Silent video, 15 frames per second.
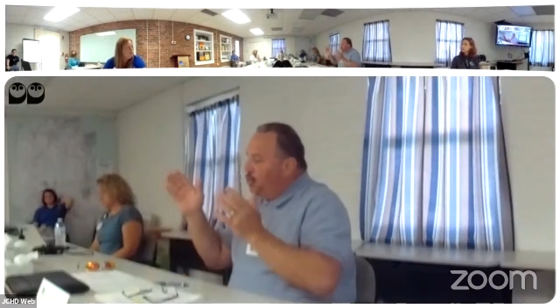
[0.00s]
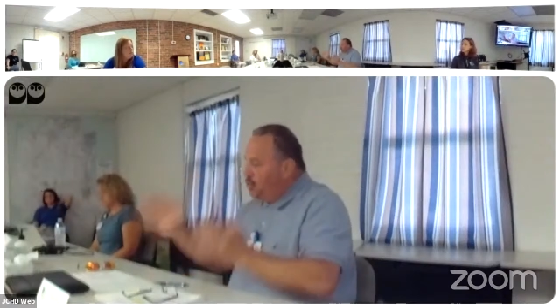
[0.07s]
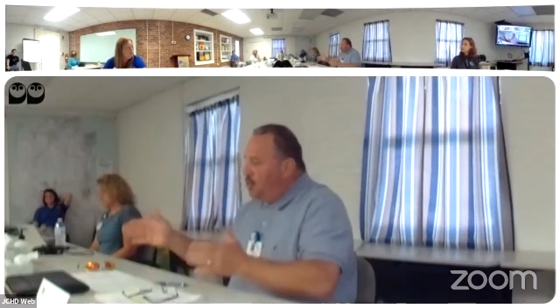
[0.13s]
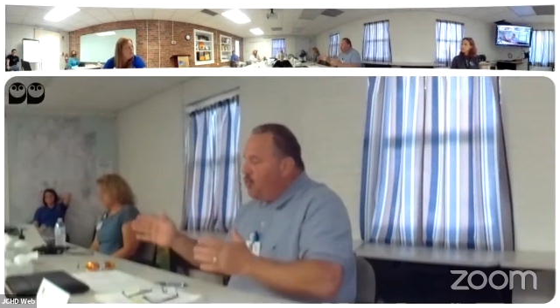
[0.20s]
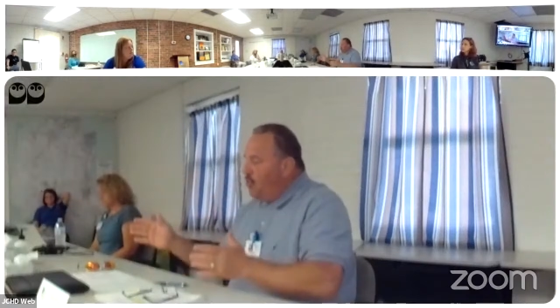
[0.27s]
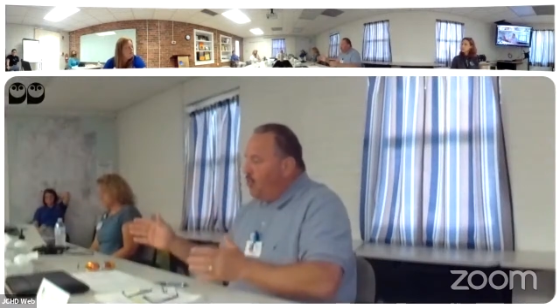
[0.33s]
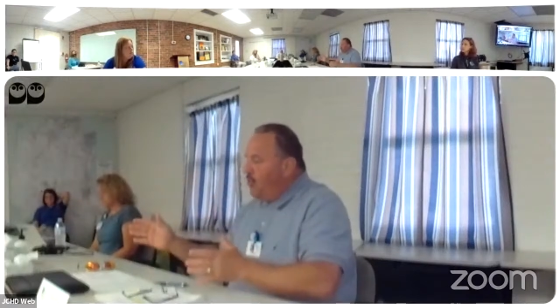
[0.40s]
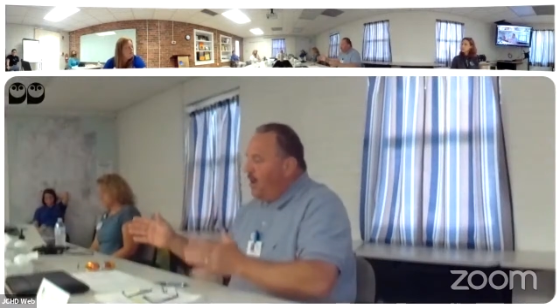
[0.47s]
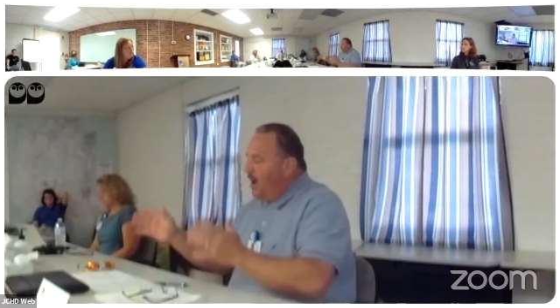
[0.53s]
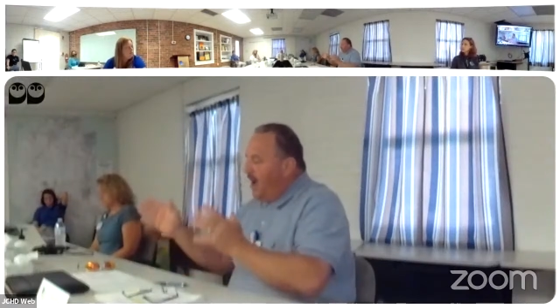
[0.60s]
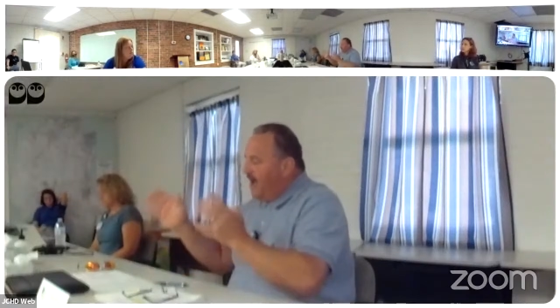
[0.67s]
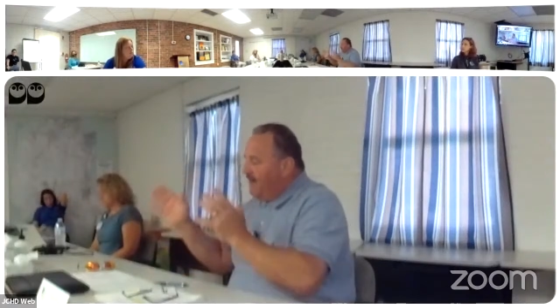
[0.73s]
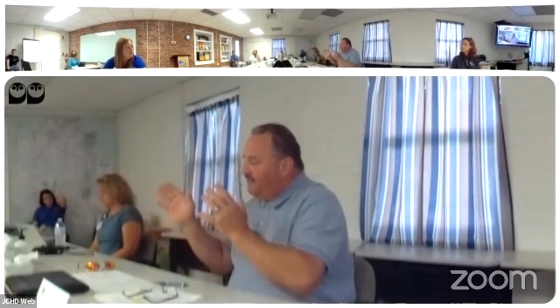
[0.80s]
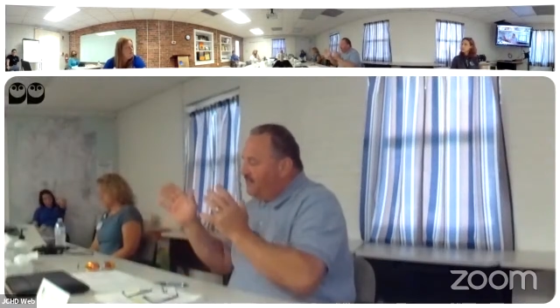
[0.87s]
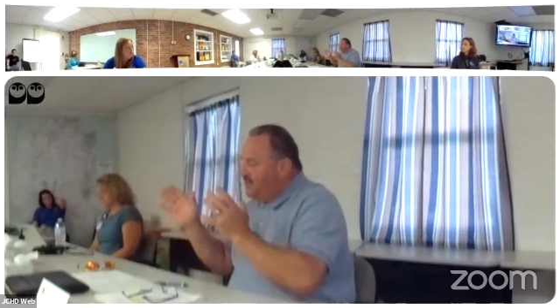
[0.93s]
You
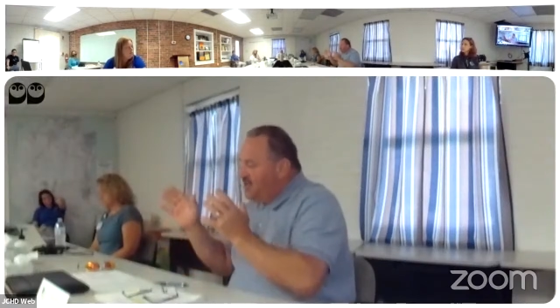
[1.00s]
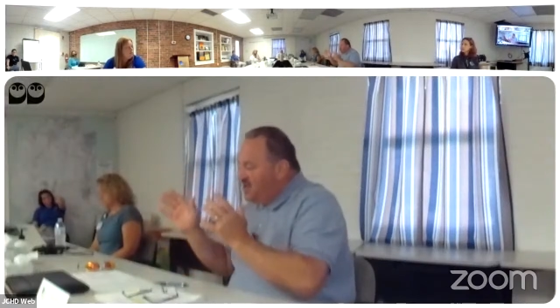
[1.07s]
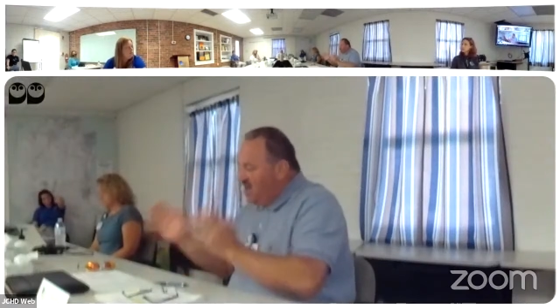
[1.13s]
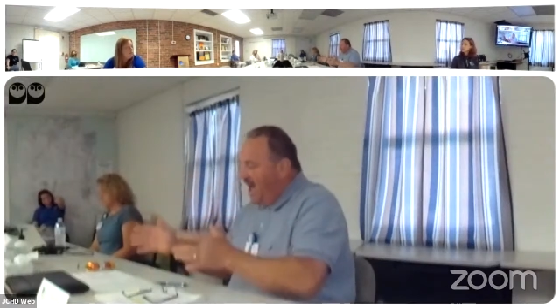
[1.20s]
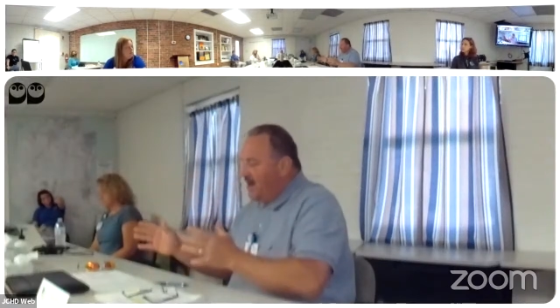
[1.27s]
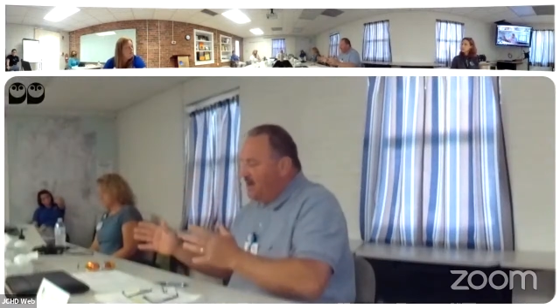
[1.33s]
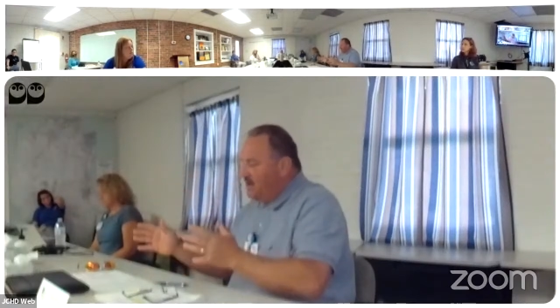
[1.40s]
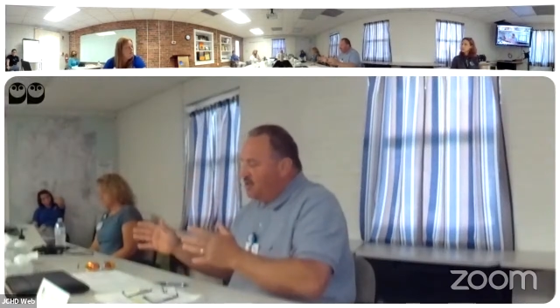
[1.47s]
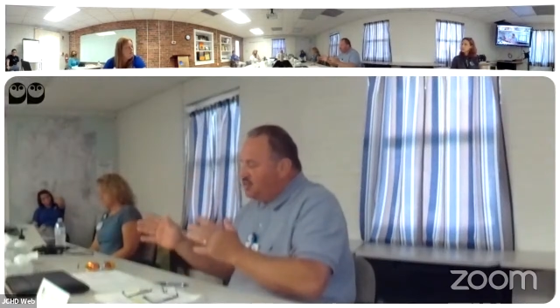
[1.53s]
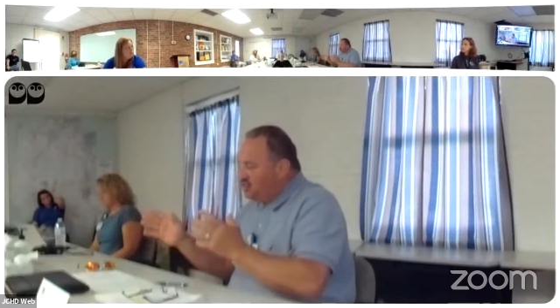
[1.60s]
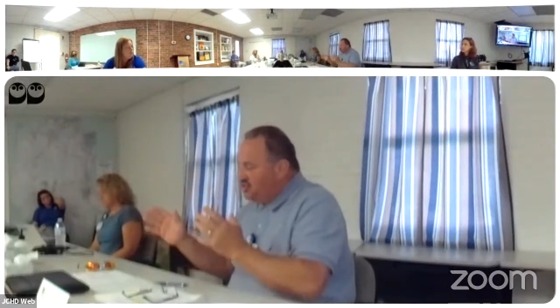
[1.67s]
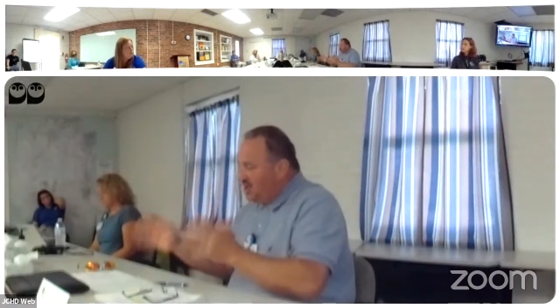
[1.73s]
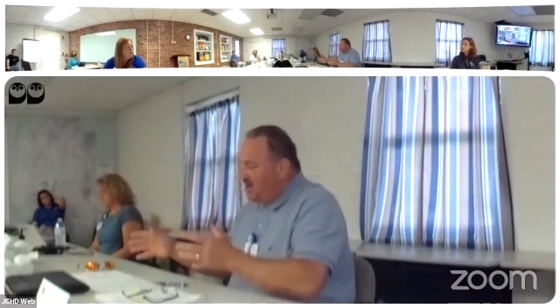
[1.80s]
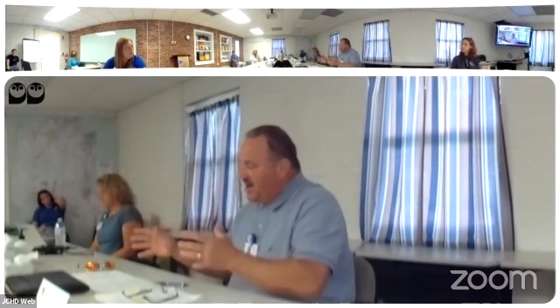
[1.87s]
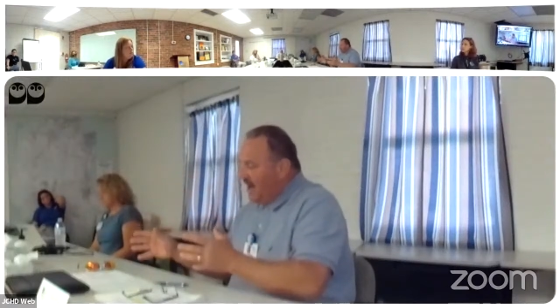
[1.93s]
have not
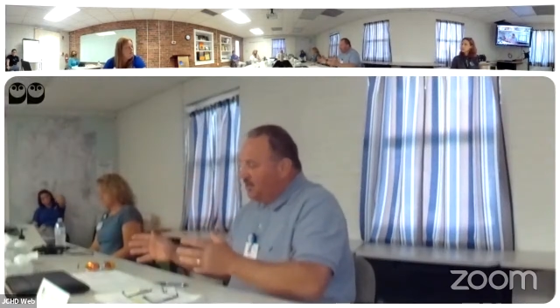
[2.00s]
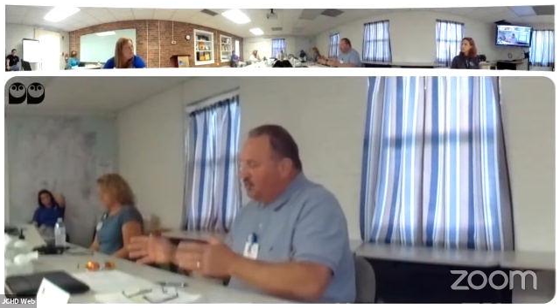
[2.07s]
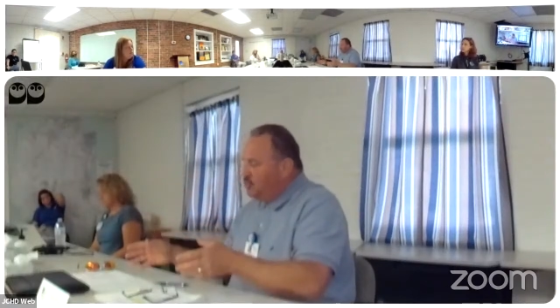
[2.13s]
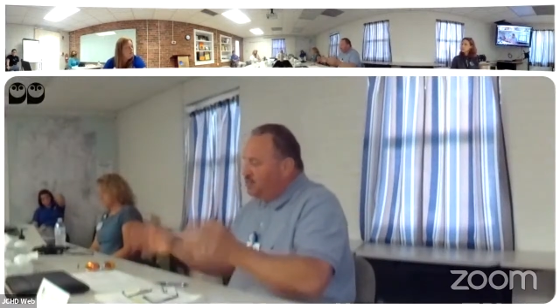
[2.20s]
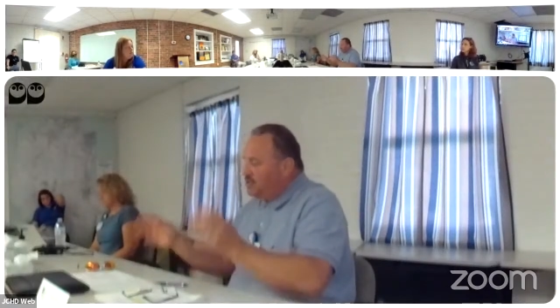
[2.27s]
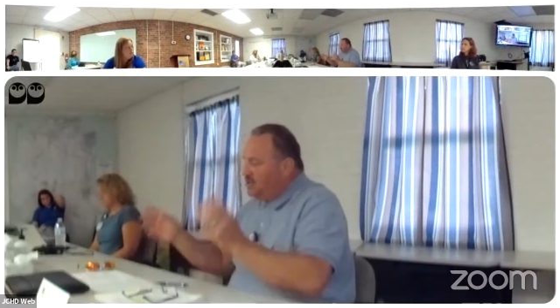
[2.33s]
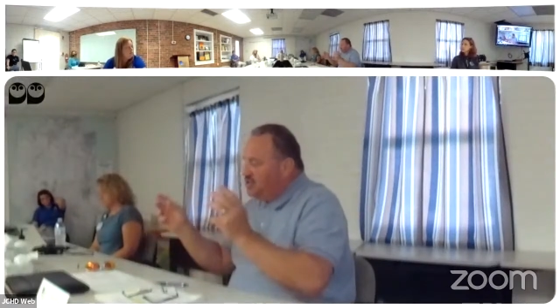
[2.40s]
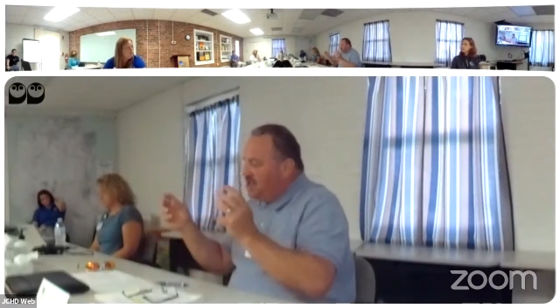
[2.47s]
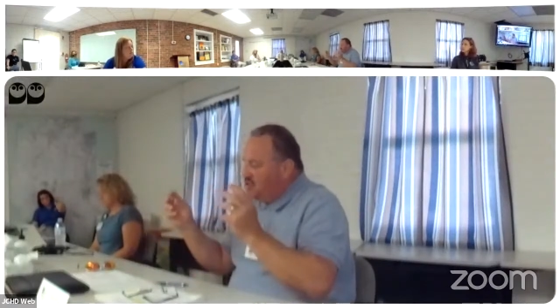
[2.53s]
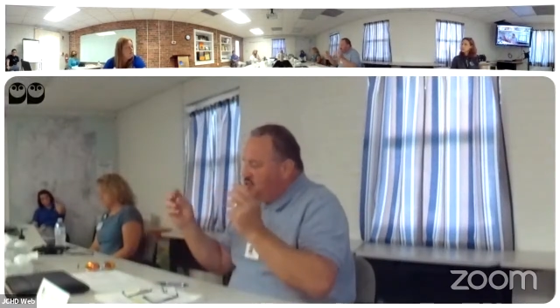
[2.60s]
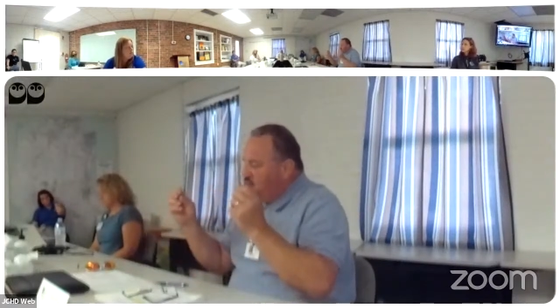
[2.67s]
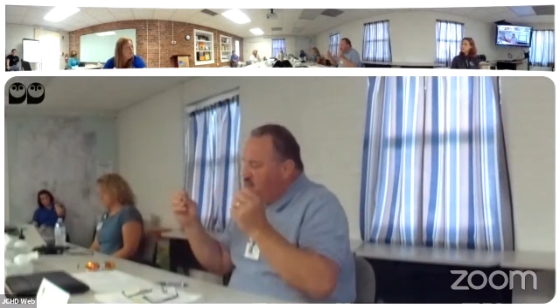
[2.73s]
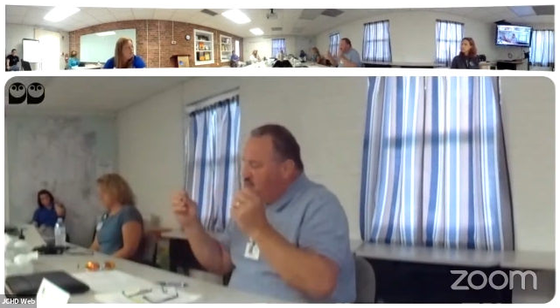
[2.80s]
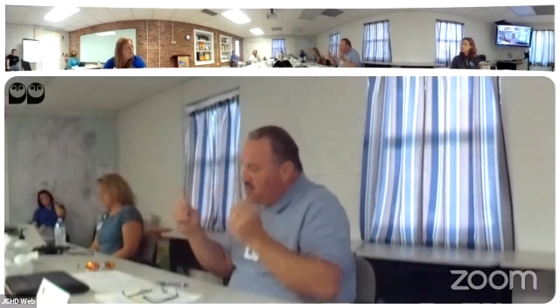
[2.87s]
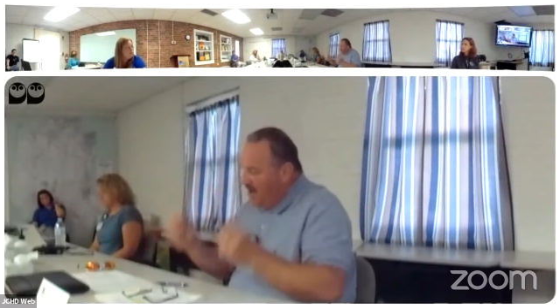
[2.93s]
done that. You
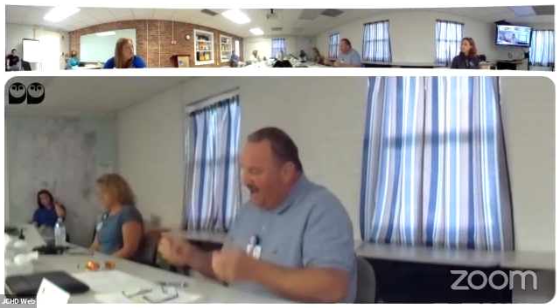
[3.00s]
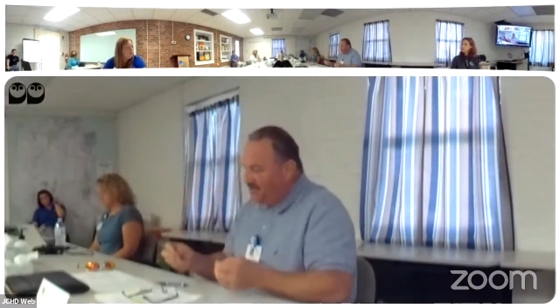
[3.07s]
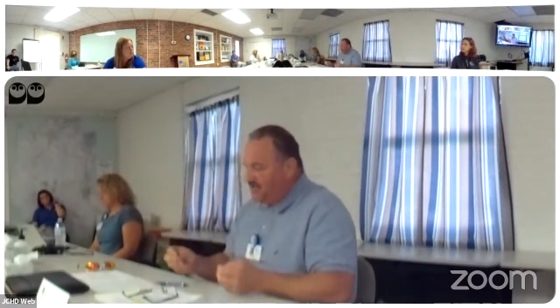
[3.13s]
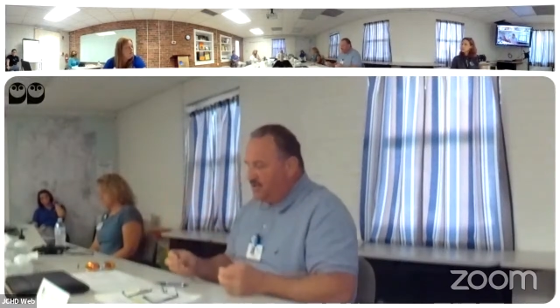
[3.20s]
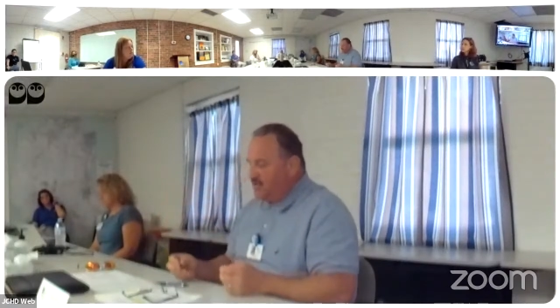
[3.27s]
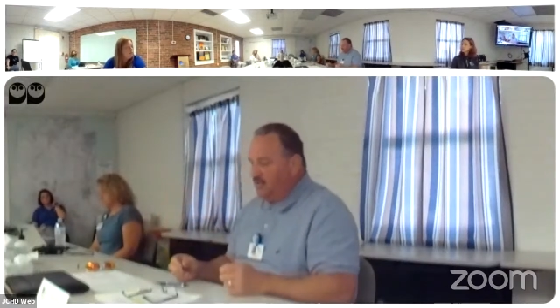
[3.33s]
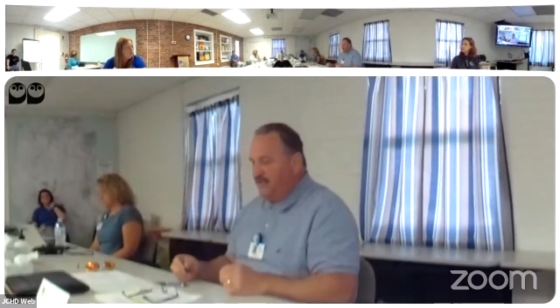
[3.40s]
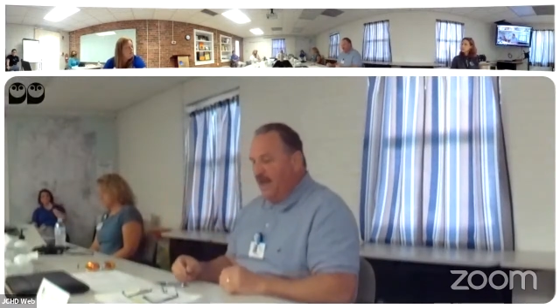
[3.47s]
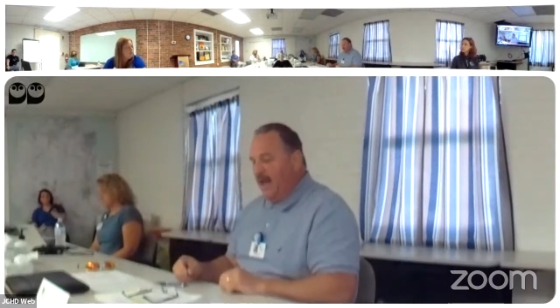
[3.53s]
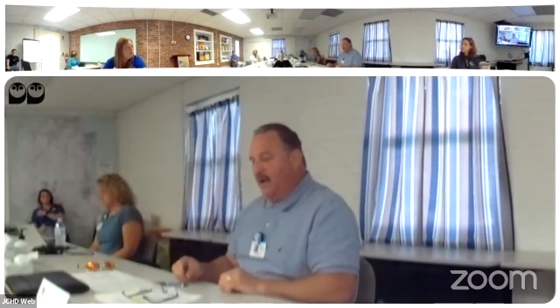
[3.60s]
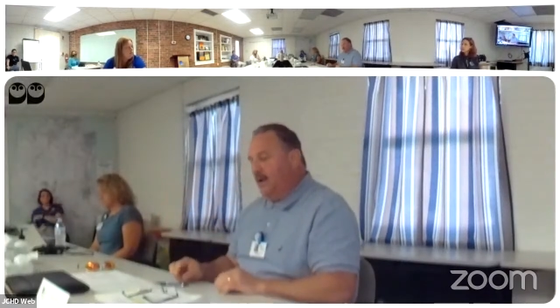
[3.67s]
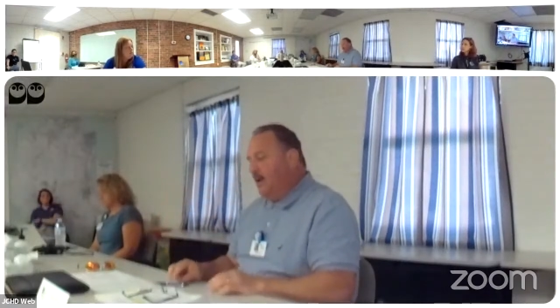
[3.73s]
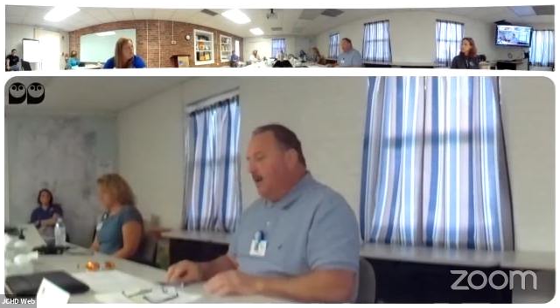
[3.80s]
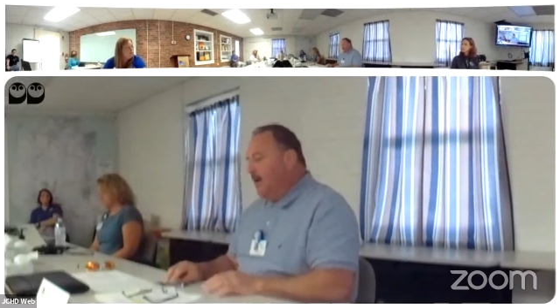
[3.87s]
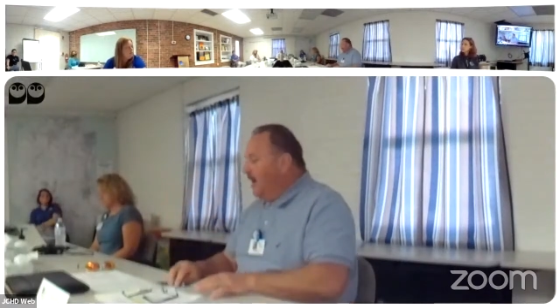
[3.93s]
continue not to do that.